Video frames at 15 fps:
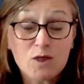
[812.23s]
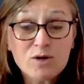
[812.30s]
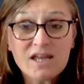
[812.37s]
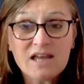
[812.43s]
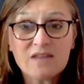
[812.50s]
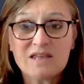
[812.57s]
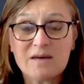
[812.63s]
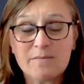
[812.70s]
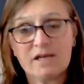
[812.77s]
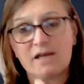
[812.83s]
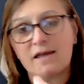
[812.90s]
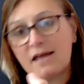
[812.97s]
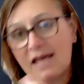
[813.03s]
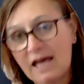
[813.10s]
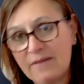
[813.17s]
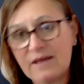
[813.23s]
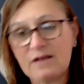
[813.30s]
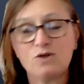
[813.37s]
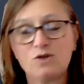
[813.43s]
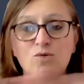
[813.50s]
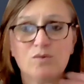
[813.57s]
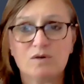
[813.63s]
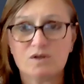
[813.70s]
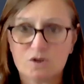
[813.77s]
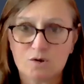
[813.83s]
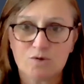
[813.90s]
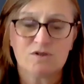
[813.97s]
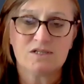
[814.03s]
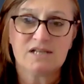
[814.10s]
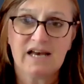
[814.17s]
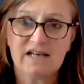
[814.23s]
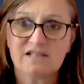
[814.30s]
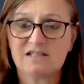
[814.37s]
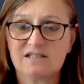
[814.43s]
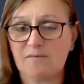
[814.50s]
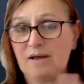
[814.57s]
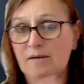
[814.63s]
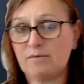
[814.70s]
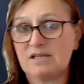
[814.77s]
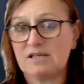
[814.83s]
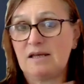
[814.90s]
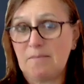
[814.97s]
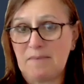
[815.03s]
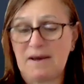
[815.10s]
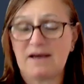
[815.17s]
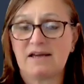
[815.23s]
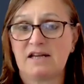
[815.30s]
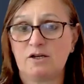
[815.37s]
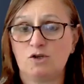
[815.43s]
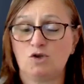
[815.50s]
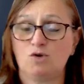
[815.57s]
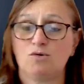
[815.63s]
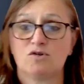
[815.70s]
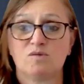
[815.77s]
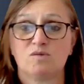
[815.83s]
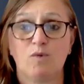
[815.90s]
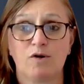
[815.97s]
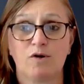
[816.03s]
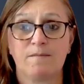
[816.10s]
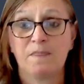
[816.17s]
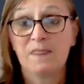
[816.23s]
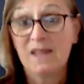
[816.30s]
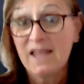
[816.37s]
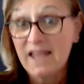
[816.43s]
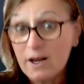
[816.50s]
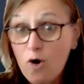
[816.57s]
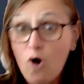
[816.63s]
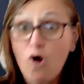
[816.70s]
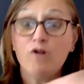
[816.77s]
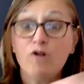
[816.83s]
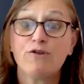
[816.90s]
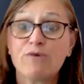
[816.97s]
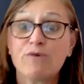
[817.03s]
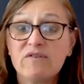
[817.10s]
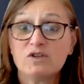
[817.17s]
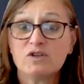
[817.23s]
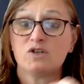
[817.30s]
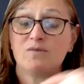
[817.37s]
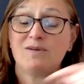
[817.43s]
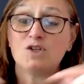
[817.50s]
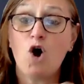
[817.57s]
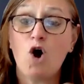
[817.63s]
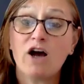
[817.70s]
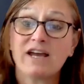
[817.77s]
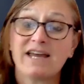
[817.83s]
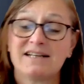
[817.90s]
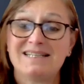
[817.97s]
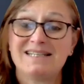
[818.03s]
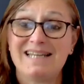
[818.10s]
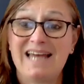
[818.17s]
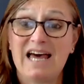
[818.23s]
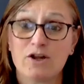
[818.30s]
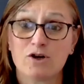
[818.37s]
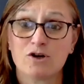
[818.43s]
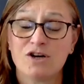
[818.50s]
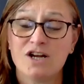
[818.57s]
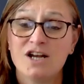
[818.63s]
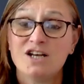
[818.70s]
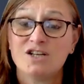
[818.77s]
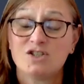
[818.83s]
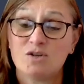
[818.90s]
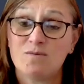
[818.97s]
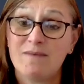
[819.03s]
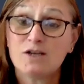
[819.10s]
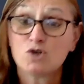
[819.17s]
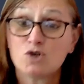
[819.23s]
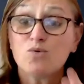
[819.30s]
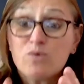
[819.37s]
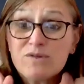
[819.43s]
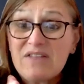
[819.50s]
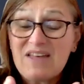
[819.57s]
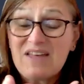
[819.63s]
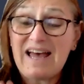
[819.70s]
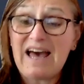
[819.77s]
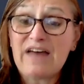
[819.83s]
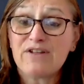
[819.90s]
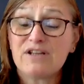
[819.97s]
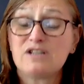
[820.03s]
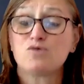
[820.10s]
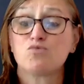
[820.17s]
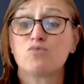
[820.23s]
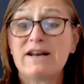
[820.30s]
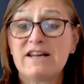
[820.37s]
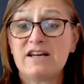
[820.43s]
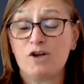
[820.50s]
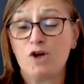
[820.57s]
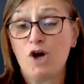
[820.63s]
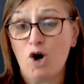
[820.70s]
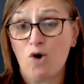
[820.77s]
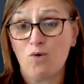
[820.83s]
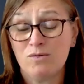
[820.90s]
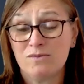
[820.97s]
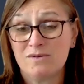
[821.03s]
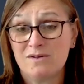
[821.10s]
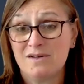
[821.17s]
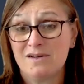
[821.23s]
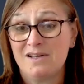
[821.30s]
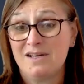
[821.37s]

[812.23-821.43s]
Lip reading: looking at them like, can they do certain tests to be able to get back in and do their sport? And all three of us should be talking together to make sure that the athlete is ready to go.